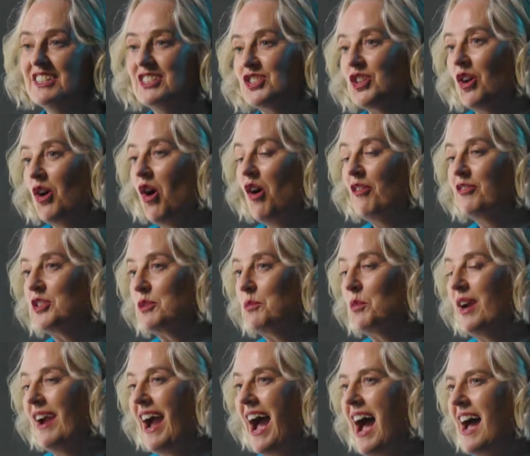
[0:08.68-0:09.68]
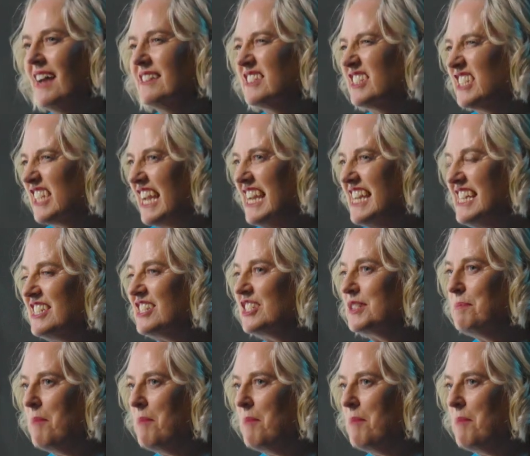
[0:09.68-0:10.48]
So often we're asked, is